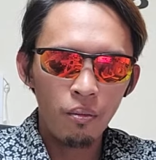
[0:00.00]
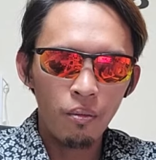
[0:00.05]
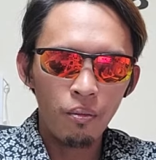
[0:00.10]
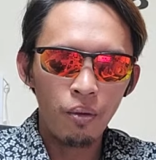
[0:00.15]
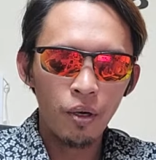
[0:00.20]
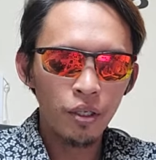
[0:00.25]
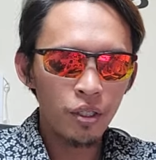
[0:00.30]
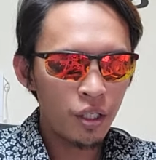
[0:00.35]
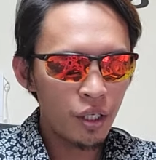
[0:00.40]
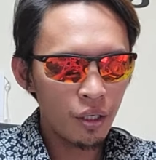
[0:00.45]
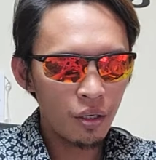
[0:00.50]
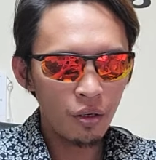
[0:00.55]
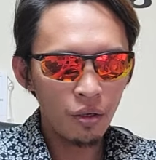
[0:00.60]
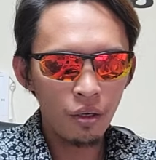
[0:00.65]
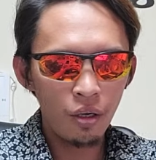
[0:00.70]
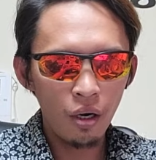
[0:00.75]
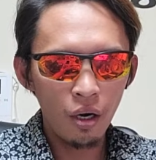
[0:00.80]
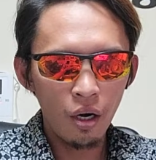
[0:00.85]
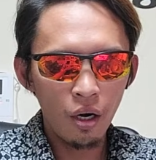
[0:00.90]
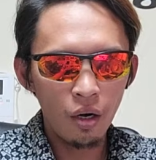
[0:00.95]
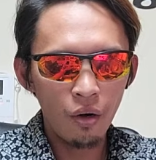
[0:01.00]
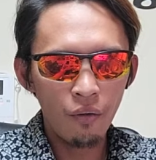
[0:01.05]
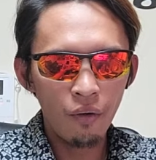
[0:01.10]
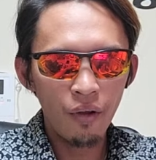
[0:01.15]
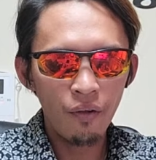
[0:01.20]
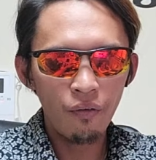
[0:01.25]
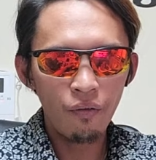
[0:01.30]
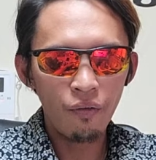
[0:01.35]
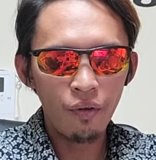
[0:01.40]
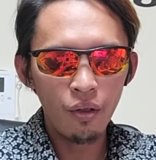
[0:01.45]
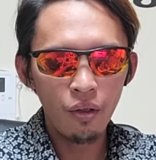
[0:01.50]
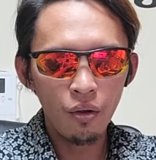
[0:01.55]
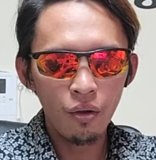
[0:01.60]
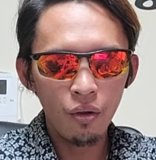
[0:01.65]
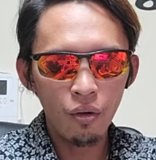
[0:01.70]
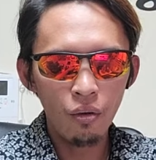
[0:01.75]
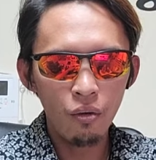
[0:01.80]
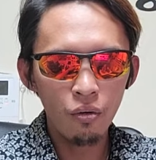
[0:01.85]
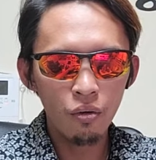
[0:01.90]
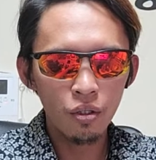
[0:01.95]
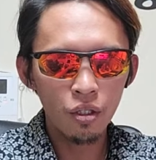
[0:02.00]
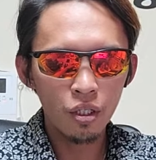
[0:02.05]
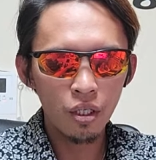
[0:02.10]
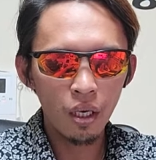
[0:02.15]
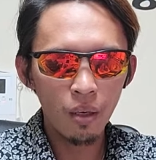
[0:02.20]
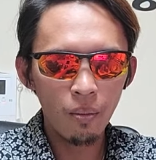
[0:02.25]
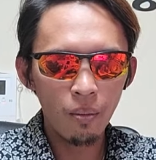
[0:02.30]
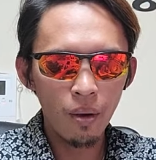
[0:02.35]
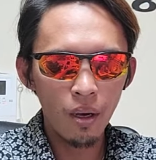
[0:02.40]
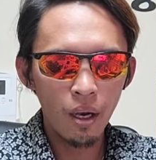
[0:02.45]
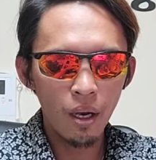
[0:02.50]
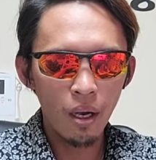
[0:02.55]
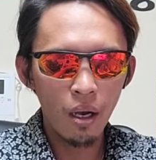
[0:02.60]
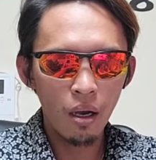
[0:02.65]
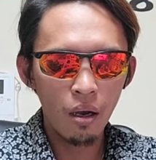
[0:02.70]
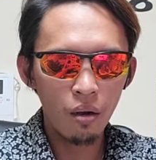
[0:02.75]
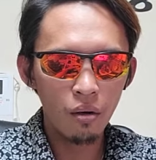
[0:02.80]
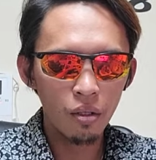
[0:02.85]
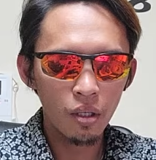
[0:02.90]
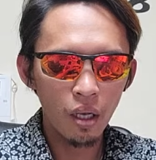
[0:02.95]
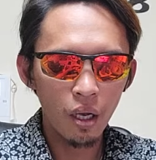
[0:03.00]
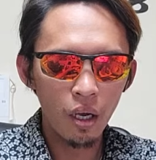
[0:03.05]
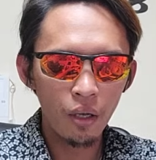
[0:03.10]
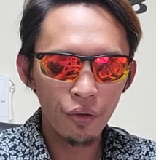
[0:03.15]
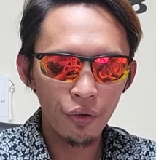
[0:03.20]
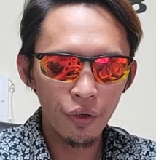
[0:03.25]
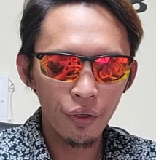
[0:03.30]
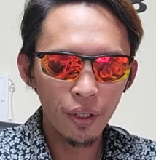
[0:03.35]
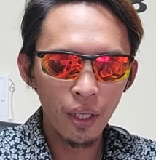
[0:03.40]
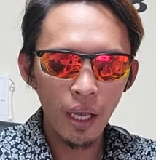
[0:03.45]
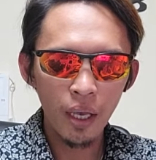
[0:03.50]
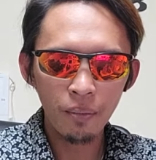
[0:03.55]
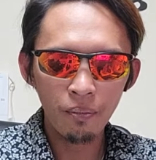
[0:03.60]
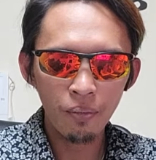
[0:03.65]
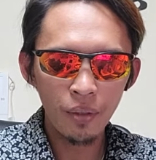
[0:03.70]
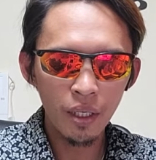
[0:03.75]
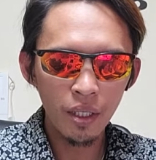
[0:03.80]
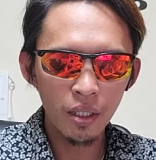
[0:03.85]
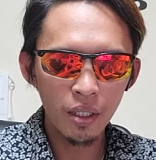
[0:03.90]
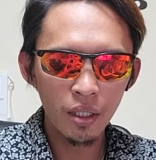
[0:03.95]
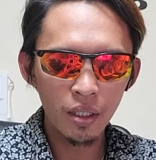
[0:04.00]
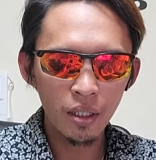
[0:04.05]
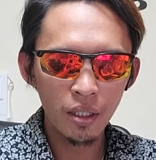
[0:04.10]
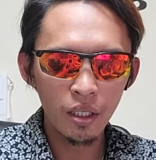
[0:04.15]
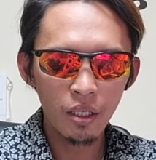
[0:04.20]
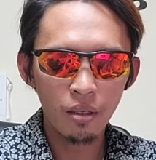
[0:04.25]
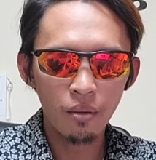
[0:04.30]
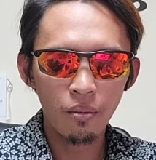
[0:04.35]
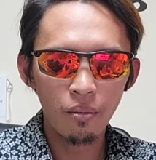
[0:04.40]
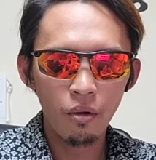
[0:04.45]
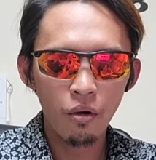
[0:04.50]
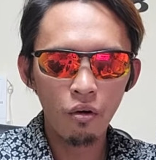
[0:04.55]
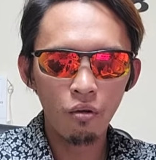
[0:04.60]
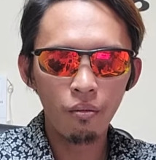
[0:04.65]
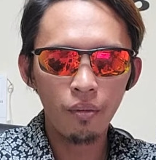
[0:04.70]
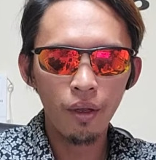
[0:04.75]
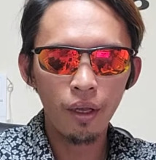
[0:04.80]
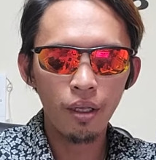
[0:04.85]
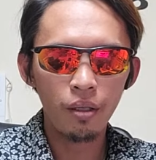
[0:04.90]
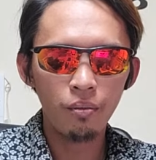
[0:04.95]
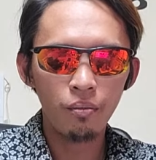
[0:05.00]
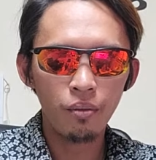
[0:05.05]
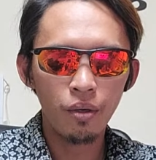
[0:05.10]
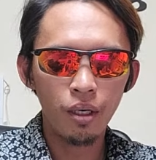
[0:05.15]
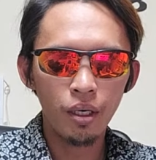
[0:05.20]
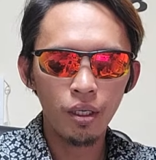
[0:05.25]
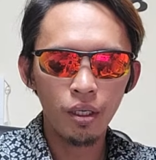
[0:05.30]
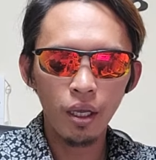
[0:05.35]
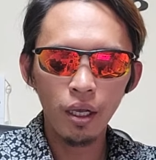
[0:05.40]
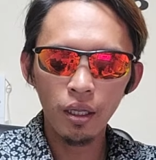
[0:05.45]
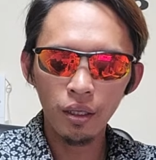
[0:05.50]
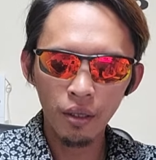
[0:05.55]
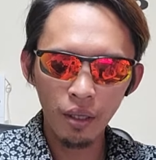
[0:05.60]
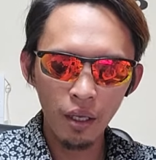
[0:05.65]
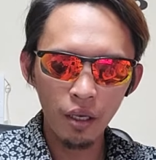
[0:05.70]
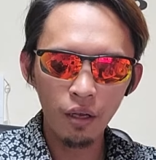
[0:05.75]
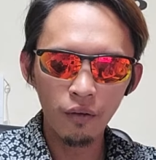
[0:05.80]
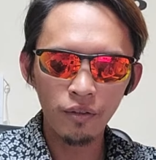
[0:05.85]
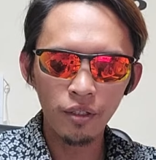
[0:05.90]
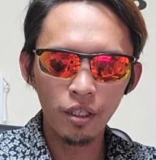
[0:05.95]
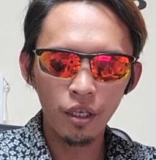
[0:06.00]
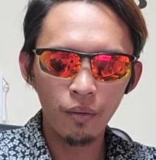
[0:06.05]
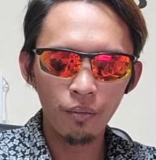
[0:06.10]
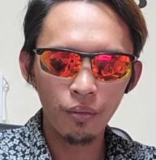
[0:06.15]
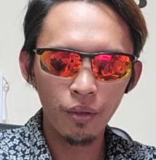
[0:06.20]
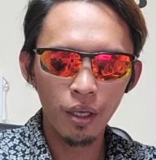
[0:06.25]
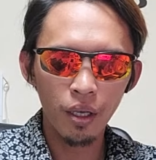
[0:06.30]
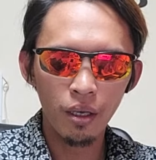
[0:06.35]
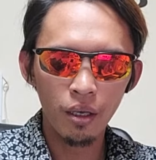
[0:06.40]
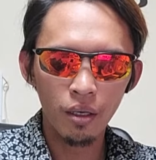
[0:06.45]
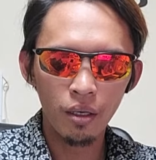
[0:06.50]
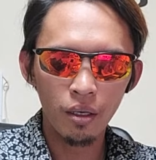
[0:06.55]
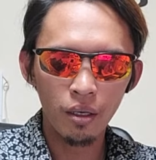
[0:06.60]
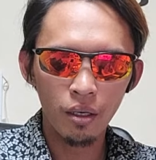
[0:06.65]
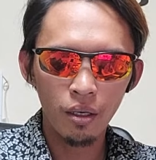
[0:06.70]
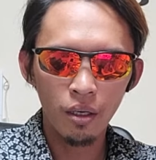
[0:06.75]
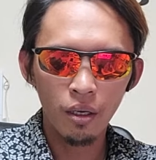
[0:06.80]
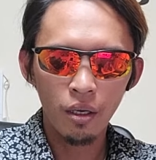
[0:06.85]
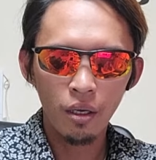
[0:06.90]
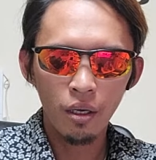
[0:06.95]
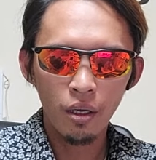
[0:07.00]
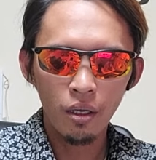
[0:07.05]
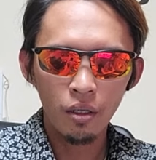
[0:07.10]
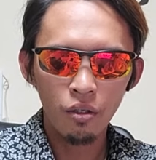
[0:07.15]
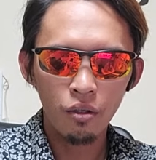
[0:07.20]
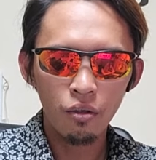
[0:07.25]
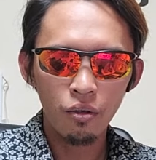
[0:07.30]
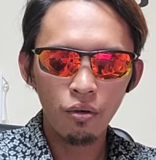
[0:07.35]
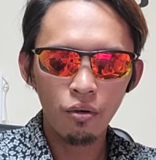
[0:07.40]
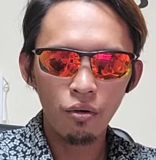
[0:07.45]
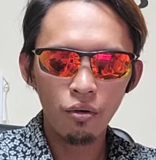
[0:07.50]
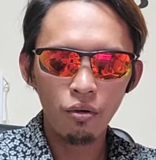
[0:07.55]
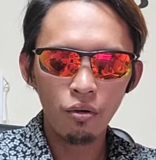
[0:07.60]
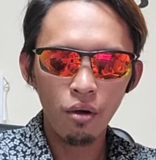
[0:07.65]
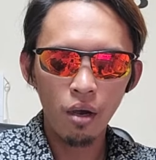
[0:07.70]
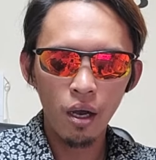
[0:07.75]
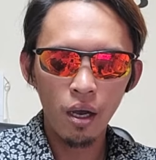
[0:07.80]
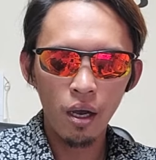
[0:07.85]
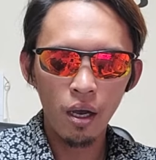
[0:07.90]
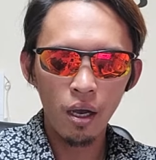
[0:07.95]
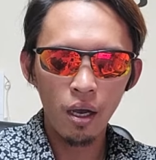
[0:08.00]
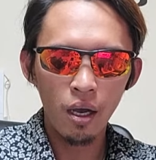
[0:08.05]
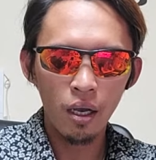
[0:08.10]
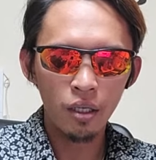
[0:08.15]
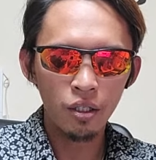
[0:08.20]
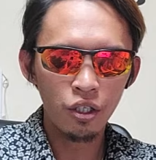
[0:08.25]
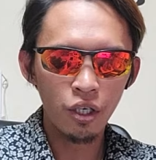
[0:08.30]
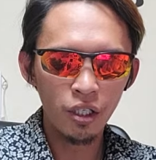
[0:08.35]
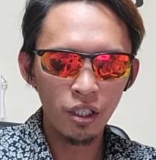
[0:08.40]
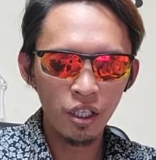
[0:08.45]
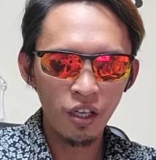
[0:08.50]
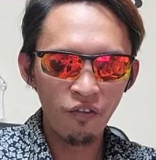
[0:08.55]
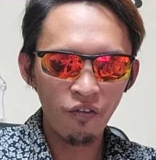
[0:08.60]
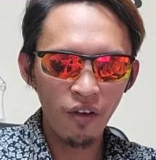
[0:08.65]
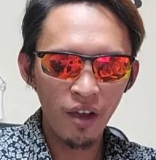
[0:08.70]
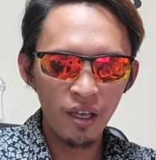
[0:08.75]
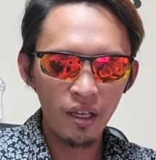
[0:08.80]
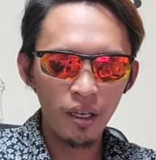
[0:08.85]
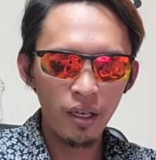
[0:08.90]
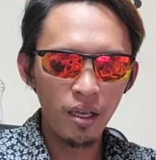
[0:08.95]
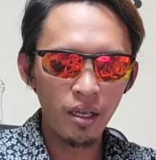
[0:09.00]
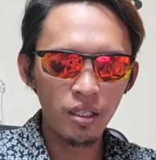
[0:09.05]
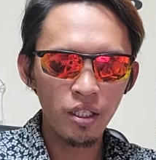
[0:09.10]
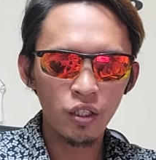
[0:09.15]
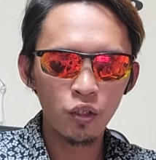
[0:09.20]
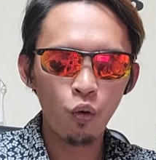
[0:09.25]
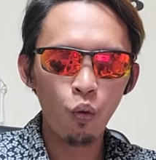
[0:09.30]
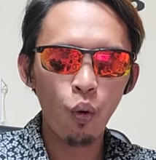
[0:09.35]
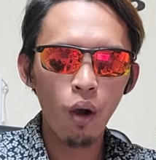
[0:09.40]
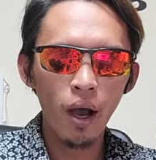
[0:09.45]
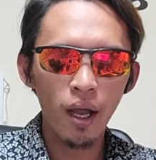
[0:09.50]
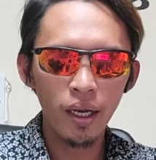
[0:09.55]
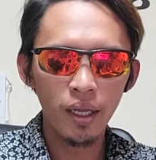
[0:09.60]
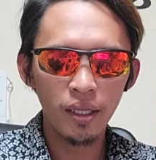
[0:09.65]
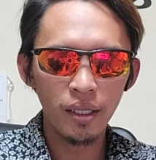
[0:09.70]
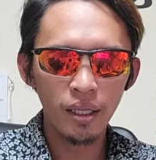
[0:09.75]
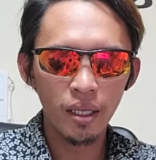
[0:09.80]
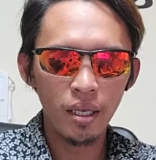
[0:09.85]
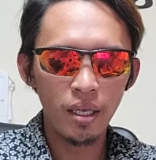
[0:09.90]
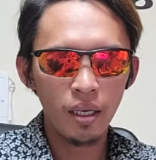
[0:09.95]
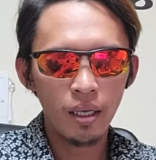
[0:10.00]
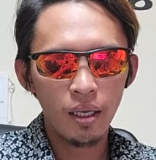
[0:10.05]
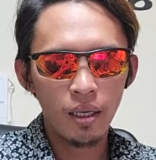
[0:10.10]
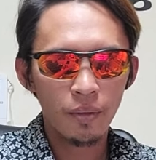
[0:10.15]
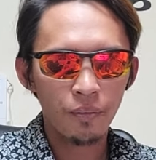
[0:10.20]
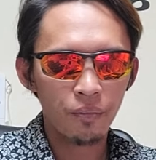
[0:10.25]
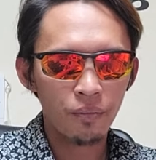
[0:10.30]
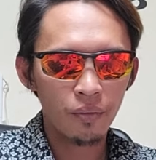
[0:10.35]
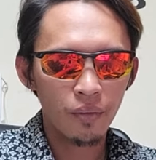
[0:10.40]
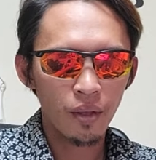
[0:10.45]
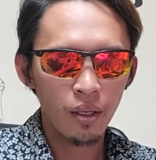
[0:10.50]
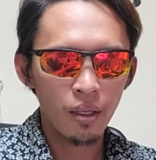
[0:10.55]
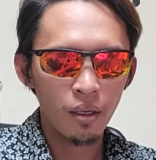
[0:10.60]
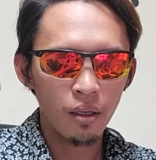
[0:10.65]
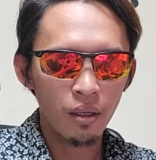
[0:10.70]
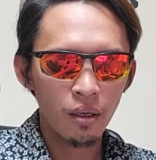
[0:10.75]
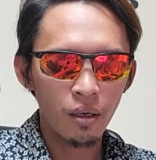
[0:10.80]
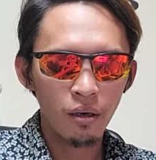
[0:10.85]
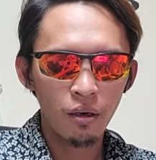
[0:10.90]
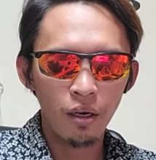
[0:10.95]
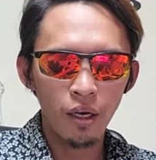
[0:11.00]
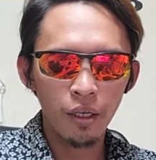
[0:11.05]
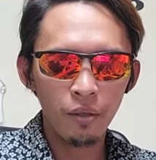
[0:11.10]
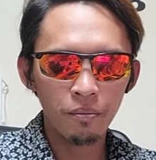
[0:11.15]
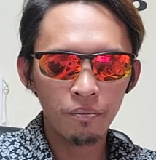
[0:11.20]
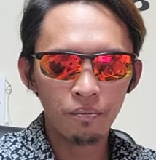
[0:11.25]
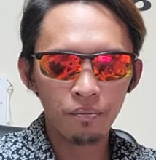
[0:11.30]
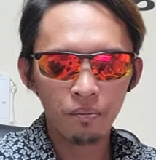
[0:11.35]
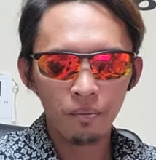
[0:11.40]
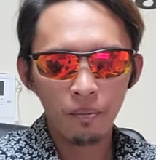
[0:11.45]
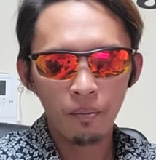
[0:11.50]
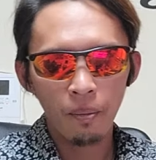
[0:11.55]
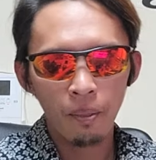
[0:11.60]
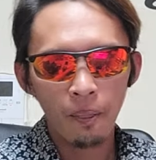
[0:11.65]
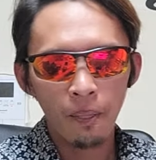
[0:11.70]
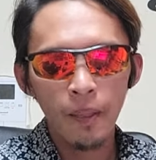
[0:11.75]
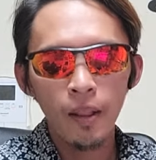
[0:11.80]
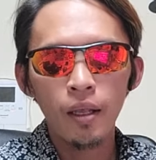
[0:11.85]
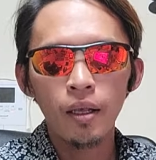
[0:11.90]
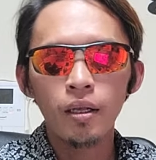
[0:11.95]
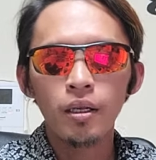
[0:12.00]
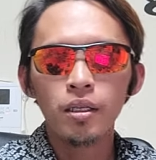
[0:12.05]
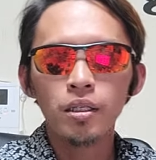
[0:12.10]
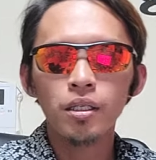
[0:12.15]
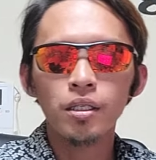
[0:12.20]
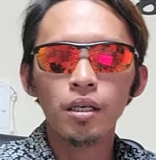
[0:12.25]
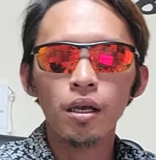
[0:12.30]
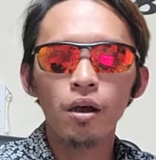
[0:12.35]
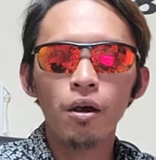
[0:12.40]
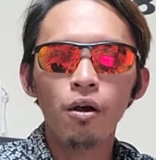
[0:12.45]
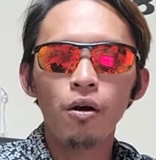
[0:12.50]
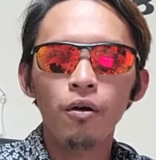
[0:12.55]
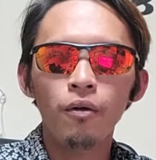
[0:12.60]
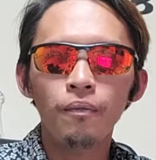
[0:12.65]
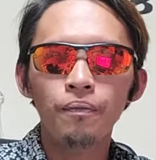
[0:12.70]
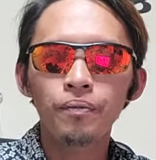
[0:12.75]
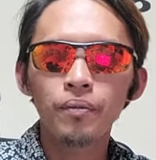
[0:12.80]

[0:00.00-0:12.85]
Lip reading: particular reviews about other timepieces at the moment, but I'll think of something to justify its quality. All right. So,